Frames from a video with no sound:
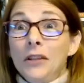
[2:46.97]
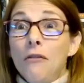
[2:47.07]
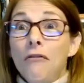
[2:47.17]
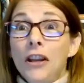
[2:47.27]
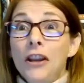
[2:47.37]

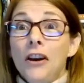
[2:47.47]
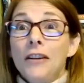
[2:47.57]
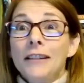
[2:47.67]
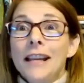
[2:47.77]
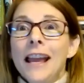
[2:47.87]
Go
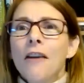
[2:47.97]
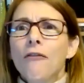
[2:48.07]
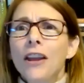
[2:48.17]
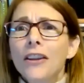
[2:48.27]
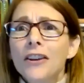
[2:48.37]
figure
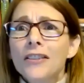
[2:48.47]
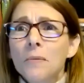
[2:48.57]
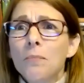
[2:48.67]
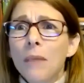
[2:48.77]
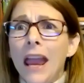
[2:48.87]
failure is
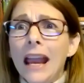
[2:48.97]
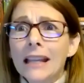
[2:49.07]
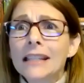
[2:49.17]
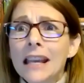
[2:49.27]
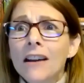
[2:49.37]
a
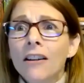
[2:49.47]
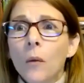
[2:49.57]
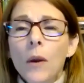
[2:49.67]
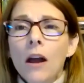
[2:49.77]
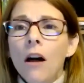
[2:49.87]
big
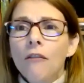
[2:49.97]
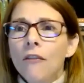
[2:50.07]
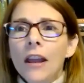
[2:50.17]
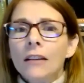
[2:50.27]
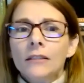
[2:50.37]
deal. We all
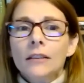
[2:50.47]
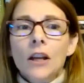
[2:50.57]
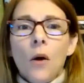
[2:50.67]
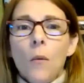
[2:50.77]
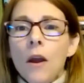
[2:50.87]
fail.
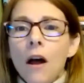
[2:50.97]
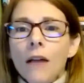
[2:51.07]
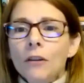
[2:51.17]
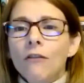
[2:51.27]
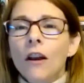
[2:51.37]
We all
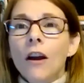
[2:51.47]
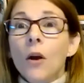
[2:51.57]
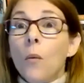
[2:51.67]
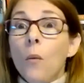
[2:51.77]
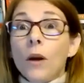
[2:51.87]
have to figure
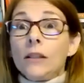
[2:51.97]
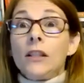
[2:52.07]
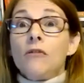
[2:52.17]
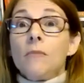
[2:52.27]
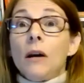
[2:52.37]
out what to
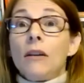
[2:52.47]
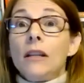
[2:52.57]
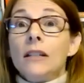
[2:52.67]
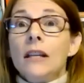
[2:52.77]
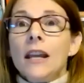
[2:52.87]
do about
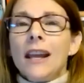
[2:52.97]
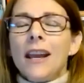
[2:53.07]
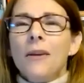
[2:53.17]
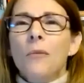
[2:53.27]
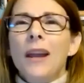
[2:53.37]
it,
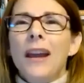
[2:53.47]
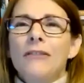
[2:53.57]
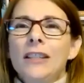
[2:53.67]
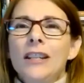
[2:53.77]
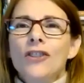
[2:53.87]
and we
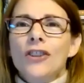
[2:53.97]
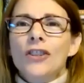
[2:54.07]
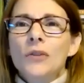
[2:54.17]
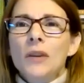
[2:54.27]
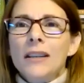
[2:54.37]
have to teach our
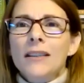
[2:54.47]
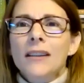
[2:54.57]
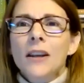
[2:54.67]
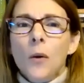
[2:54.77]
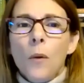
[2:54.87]

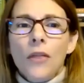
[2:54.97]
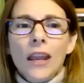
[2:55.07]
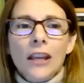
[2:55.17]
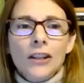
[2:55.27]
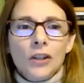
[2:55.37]
students what
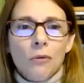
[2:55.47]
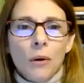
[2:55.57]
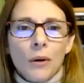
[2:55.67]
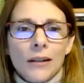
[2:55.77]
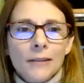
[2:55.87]
they can do
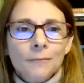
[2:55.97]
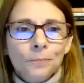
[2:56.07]
about it.